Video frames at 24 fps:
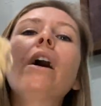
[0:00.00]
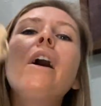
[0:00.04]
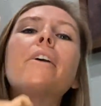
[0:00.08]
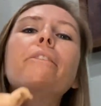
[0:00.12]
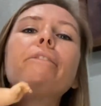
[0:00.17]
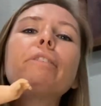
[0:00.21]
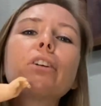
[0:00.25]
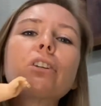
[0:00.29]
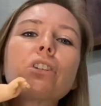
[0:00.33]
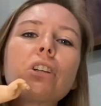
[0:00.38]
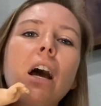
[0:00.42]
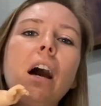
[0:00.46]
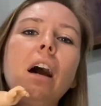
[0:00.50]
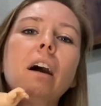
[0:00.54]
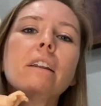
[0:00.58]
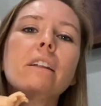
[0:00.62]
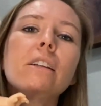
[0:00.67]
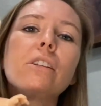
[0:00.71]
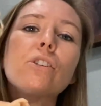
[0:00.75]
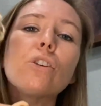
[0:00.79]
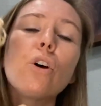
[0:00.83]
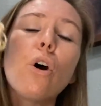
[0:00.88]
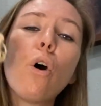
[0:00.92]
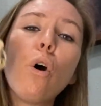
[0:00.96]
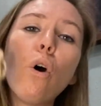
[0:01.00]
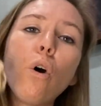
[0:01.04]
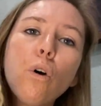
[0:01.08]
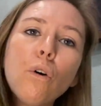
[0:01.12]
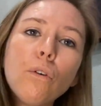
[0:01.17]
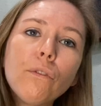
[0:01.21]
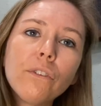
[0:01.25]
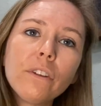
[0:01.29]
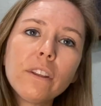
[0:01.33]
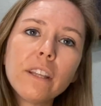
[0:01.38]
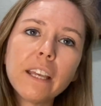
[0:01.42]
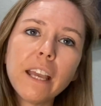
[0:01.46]
if your child is
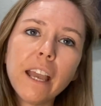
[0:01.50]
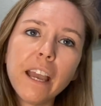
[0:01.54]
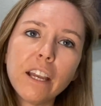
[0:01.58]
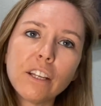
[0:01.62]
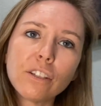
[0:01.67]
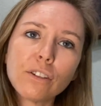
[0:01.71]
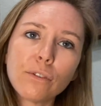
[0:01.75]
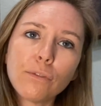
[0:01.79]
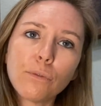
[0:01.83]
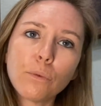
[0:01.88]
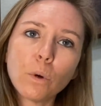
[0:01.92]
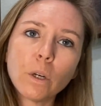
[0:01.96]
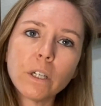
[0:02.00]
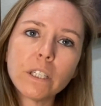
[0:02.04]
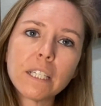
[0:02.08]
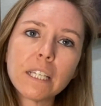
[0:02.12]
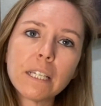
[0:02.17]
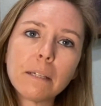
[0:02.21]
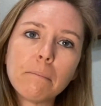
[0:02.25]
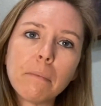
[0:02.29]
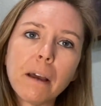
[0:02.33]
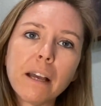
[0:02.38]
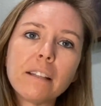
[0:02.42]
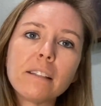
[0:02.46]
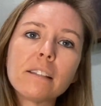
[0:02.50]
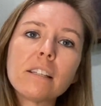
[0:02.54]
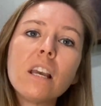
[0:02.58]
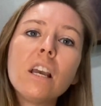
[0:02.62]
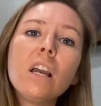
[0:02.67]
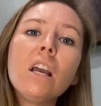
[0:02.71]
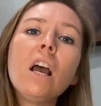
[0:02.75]
over the age of 14 months,